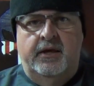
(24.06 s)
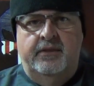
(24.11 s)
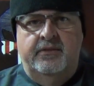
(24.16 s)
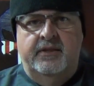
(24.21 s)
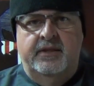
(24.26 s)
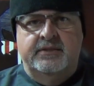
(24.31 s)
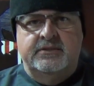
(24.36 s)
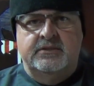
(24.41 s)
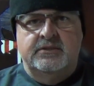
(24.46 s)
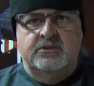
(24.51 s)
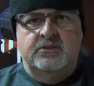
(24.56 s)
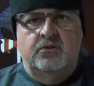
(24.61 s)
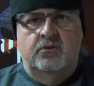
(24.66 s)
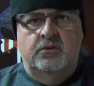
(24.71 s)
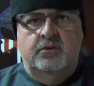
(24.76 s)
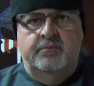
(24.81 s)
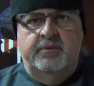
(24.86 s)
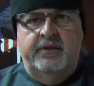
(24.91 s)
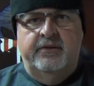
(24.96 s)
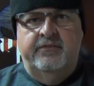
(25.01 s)
This is
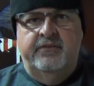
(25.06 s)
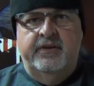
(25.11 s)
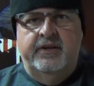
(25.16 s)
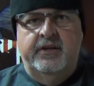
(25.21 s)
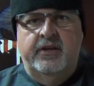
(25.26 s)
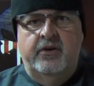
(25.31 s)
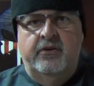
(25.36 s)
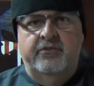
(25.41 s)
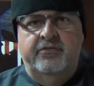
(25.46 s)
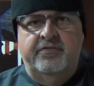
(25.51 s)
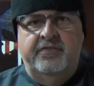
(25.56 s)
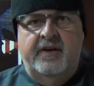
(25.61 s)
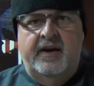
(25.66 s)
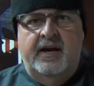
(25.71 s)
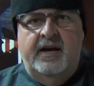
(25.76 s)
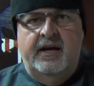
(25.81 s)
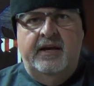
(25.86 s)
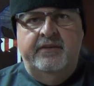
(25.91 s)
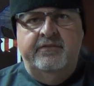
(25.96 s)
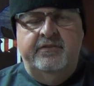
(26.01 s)
going to be video
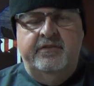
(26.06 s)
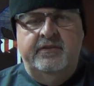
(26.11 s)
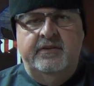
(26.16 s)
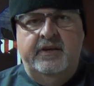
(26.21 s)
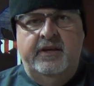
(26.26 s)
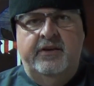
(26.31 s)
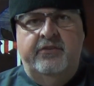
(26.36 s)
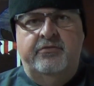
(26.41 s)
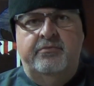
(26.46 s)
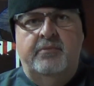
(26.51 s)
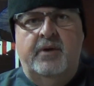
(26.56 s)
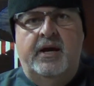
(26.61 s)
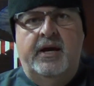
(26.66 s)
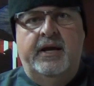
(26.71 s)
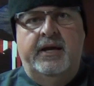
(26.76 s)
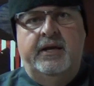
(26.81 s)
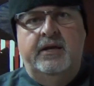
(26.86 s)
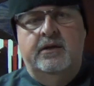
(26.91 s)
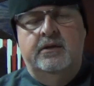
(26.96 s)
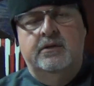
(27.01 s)
5, if
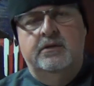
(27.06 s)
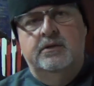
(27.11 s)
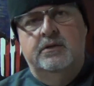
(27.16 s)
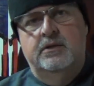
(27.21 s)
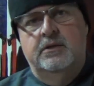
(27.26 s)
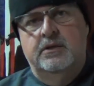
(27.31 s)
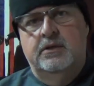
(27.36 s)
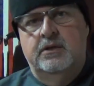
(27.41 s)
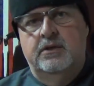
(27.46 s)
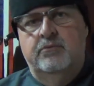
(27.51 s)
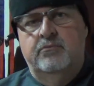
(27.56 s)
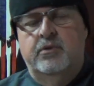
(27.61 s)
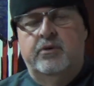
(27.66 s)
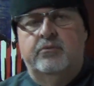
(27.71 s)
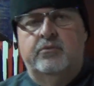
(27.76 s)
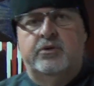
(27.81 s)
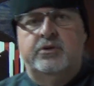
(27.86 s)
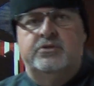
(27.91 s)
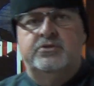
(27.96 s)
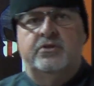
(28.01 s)
my
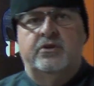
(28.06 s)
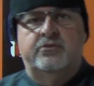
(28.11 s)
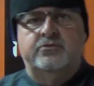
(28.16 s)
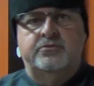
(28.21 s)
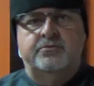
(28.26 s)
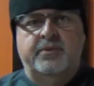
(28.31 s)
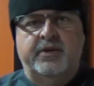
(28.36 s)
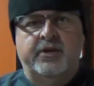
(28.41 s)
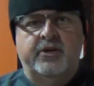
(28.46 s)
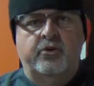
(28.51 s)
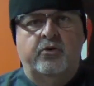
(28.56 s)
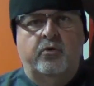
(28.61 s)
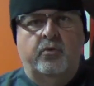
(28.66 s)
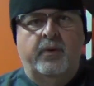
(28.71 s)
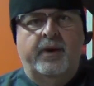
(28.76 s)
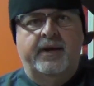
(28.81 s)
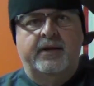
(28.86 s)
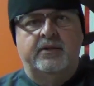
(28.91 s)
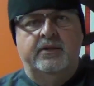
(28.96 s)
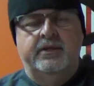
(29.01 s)
memory serves me
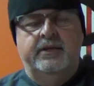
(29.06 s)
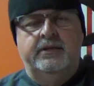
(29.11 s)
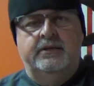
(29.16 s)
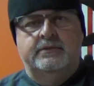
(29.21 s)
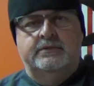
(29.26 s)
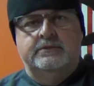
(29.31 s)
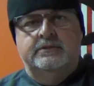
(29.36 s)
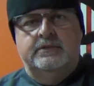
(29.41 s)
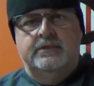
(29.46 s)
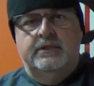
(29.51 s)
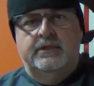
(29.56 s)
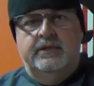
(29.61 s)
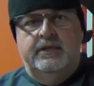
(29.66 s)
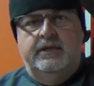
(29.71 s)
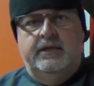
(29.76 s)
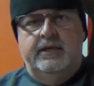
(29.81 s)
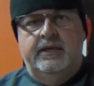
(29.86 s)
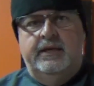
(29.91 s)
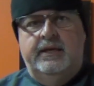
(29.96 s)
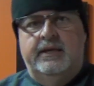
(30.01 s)
correctly,
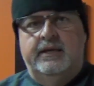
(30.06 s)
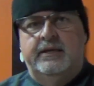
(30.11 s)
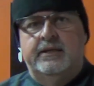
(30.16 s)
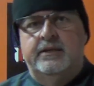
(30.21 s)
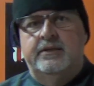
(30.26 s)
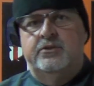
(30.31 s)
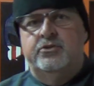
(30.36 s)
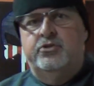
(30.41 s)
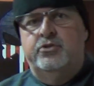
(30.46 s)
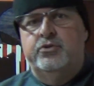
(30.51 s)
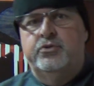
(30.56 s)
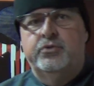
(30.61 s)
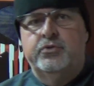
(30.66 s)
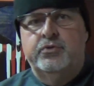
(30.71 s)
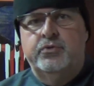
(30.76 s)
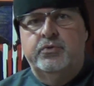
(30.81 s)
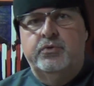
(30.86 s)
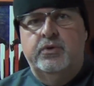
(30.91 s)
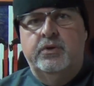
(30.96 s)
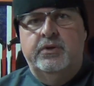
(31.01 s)

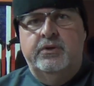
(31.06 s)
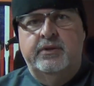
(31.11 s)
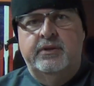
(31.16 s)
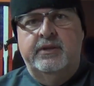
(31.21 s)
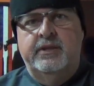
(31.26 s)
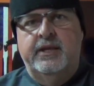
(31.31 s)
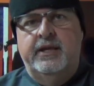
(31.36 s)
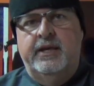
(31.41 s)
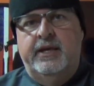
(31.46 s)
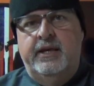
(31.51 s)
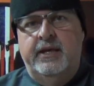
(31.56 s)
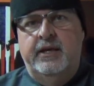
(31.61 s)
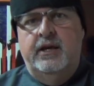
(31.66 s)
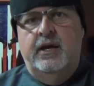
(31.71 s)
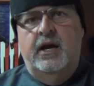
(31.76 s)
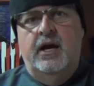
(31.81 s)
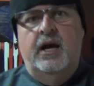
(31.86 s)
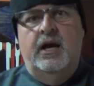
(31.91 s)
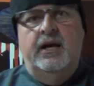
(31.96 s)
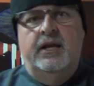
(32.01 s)
into the
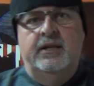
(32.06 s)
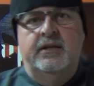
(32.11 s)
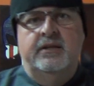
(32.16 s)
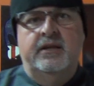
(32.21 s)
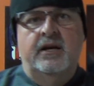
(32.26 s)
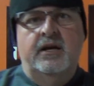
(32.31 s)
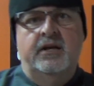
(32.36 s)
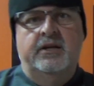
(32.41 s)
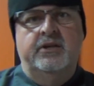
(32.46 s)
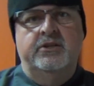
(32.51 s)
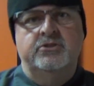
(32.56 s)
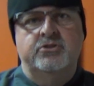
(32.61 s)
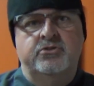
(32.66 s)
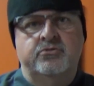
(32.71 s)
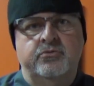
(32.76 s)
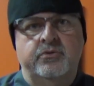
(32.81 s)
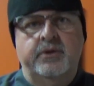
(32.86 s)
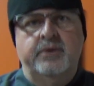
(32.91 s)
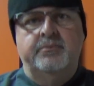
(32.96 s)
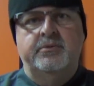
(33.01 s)
Hot Donna
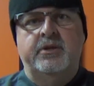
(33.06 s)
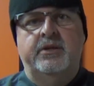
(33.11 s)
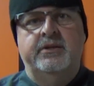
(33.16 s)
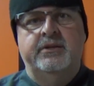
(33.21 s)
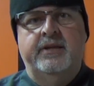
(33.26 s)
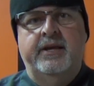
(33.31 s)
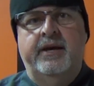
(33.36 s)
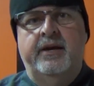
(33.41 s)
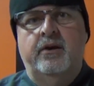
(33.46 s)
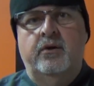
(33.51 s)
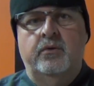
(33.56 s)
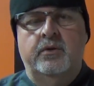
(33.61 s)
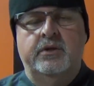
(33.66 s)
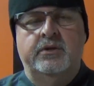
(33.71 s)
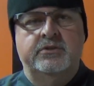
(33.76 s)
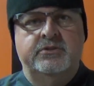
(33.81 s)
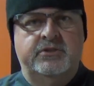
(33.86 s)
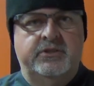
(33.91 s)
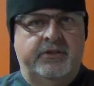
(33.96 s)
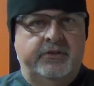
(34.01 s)
stripped
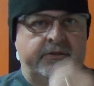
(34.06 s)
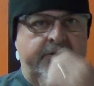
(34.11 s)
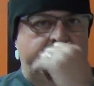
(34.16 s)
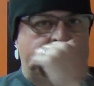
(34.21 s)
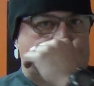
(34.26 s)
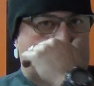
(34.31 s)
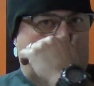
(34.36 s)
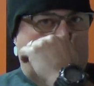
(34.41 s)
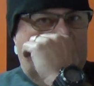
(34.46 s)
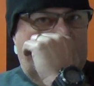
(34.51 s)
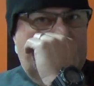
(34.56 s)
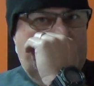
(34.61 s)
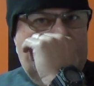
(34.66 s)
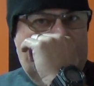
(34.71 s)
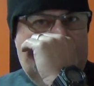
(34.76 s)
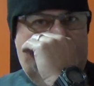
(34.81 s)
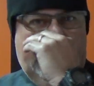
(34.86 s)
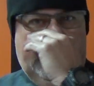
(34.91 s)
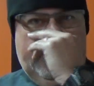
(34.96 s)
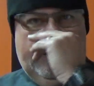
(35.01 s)
down series.
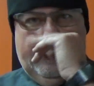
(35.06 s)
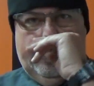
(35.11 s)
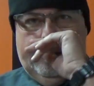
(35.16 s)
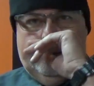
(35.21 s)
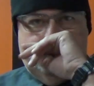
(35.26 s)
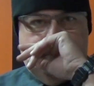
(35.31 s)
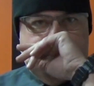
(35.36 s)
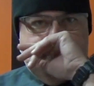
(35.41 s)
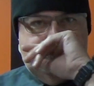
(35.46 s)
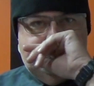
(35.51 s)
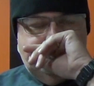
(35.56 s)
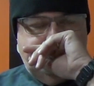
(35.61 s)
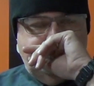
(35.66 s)
Not